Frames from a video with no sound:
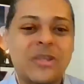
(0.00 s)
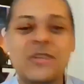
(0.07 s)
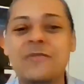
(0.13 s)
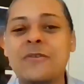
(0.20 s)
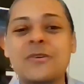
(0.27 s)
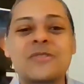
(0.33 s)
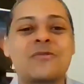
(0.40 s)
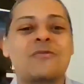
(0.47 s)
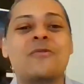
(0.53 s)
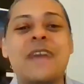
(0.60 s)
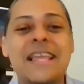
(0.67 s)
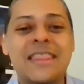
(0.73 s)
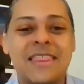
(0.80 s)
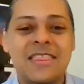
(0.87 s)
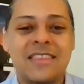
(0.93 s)
when you first
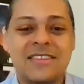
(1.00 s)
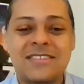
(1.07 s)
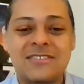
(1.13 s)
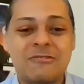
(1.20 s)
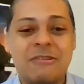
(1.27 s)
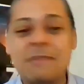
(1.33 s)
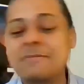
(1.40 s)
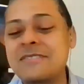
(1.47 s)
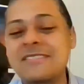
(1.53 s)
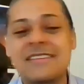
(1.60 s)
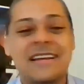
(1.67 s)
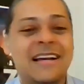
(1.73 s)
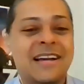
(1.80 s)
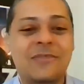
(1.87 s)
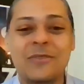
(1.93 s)
read the script
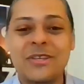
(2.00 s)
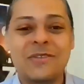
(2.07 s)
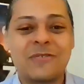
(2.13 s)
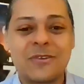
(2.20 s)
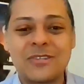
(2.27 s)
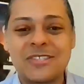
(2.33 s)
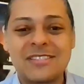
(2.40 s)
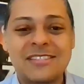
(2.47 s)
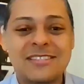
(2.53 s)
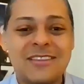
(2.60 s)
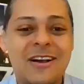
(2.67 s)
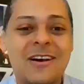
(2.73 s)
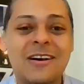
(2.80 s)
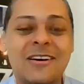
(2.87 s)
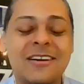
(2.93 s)
uh, when you first
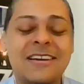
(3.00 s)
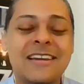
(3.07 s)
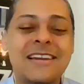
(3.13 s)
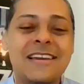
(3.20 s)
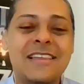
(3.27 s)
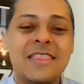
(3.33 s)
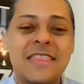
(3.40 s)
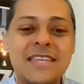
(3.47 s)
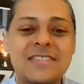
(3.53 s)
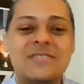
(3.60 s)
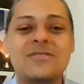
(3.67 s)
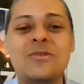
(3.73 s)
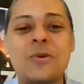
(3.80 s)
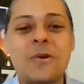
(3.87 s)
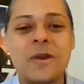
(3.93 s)
saw this
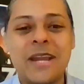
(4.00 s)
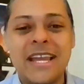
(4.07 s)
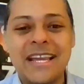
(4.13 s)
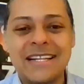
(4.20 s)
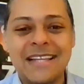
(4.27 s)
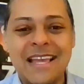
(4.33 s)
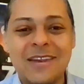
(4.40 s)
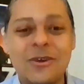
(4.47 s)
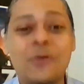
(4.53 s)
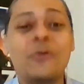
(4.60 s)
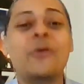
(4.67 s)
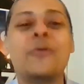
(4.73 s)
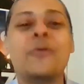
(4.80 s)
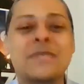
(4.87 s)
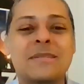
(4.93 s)
story and and
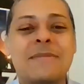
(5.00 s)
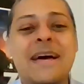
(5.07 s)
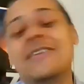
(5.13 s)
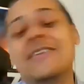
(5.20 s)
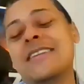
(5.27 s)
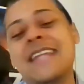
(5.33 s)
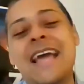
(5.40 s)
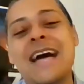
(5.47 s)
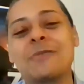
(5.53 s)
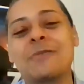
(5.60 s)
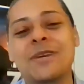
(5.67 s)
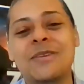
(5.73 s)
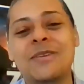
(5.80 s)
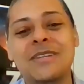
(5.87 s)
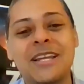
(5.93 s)
who it was about and how
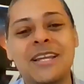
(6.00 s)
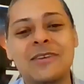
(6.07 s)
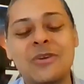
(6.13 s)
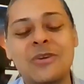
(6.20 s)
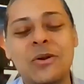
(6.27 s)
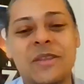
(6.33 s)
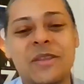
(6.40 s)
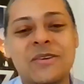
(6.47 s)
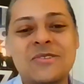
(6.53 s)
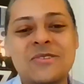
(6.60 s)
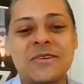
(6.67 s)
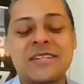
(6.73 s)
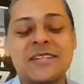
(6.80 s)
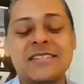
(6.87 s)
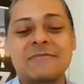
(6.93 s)
it you know told their
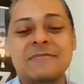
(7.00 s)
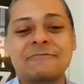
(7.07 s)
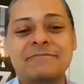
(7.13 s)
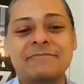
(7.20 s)
stories